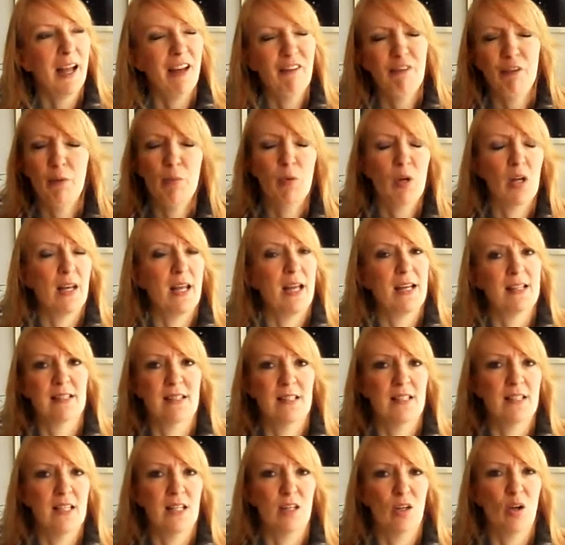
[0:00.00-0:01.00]
Everyone
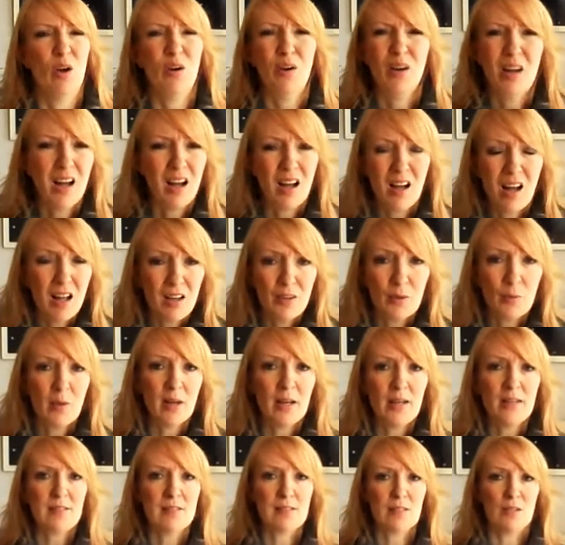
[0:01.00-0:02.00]
has an ego,
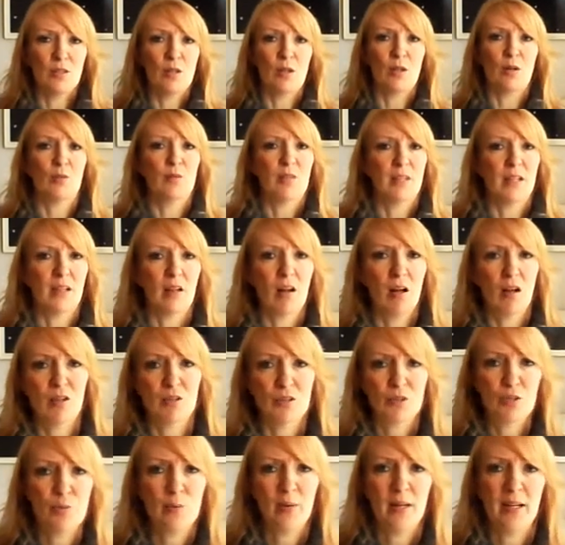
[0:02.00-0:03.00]
otherwise, you know, they
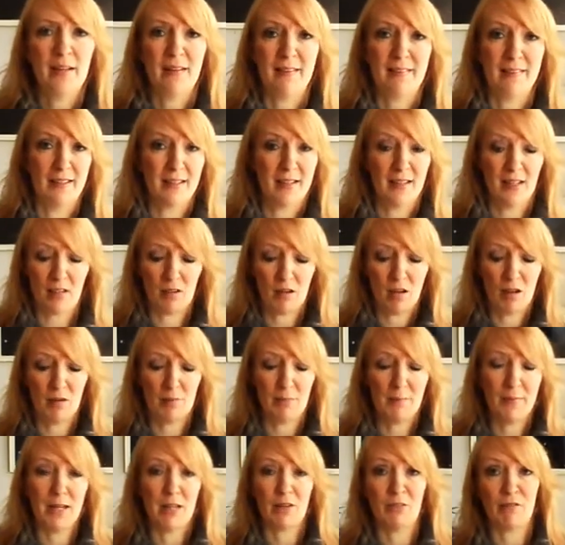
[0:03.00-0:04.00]
can't do anything. I
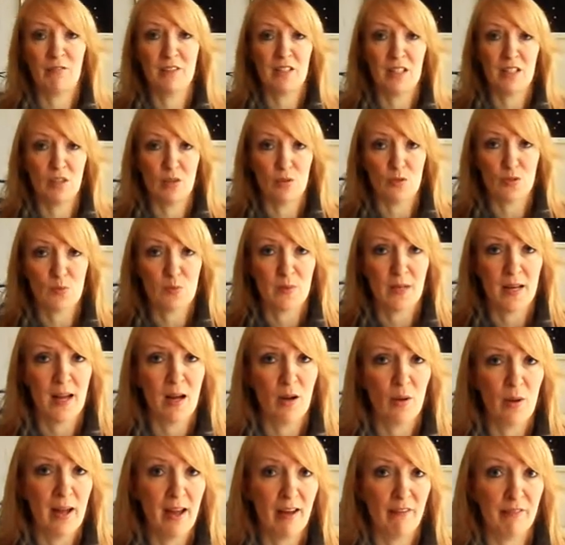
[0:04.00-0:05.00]
can't make videos
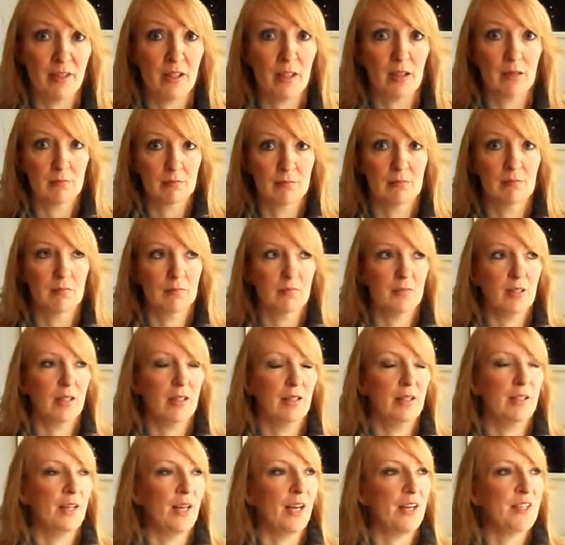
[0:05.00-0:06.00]
without having
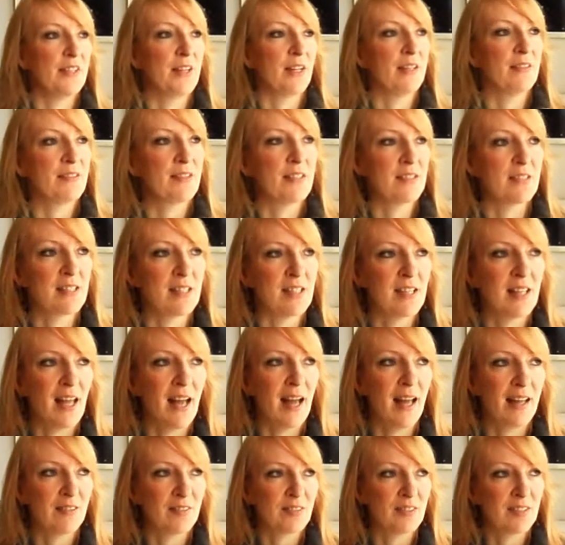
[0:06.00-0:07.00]
an identity
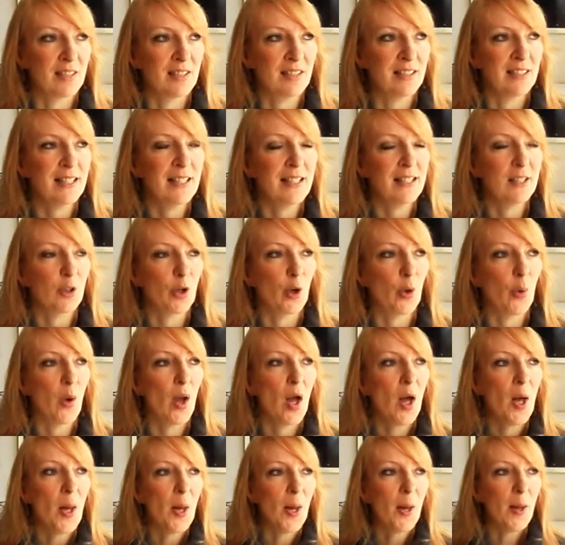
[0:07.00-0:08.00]
and an ego.
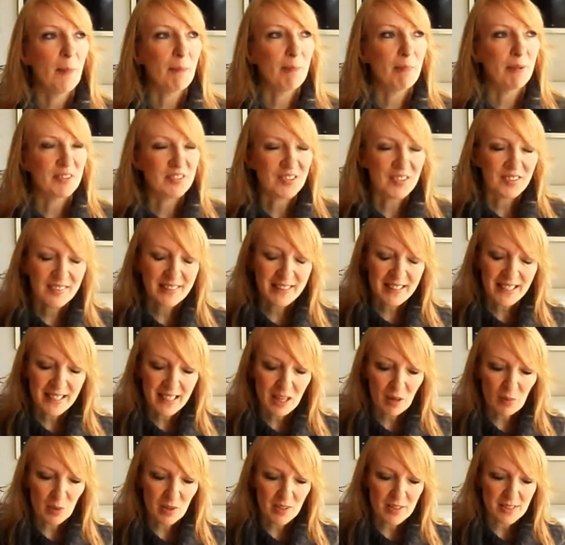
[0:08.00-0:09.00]
But the thing
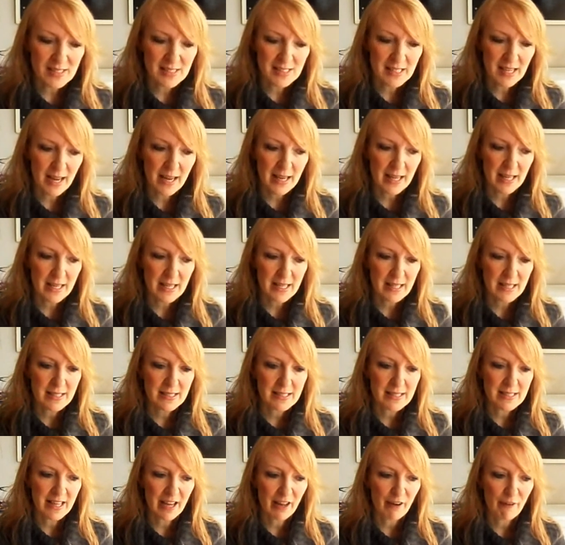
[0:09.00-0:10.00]
I want to say
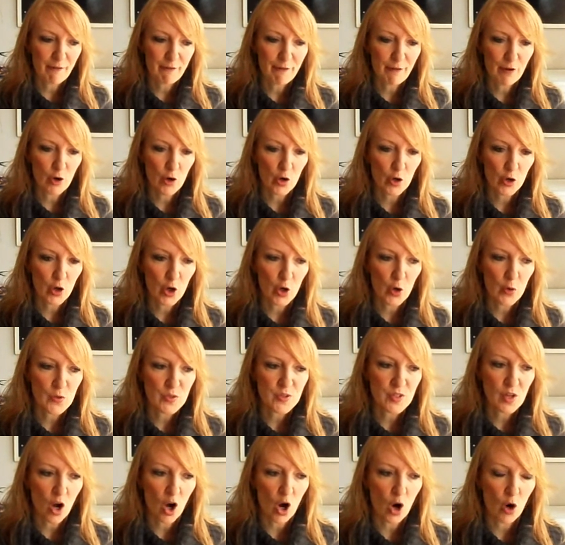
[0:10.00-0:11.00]
is that
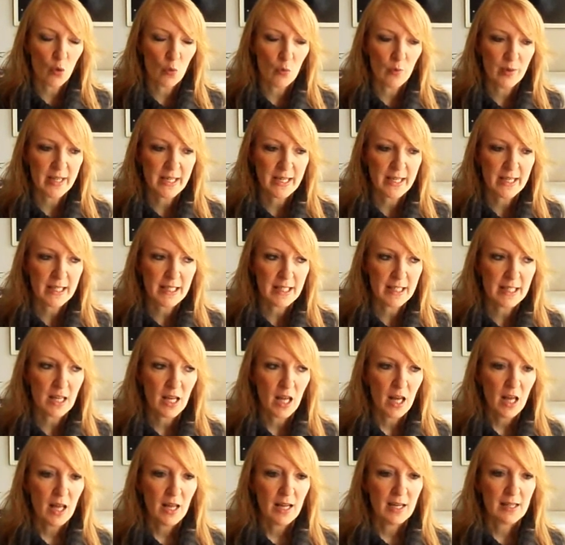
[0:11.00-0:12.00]
Virgos are
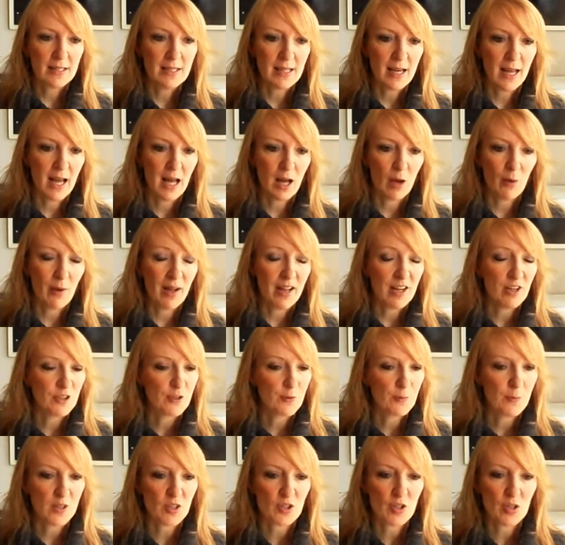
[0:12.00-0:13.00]
really now, and
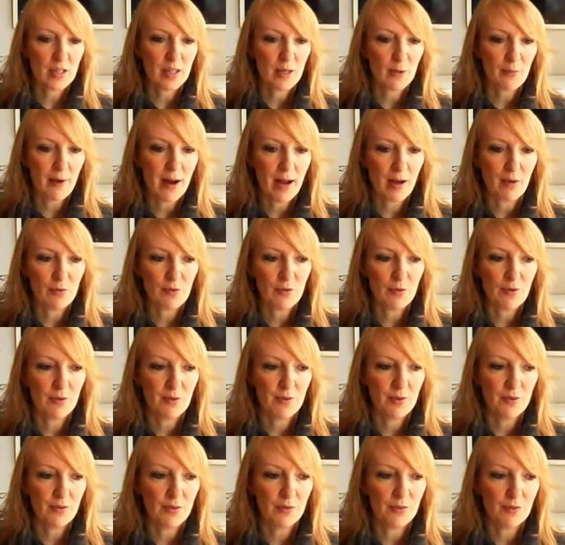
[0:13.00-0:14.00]
especially around
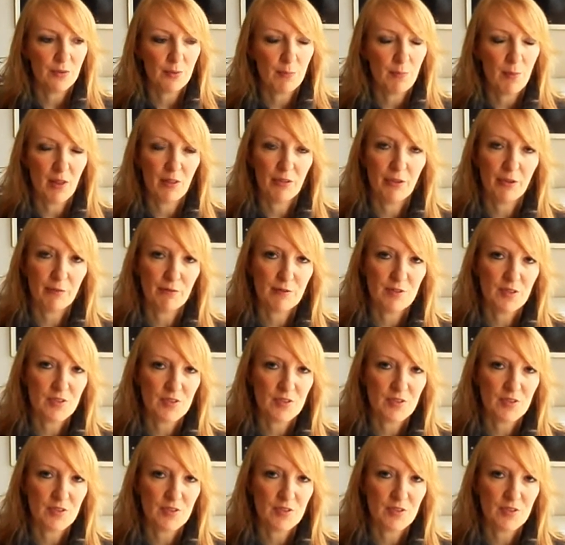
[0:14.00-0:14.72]
the month of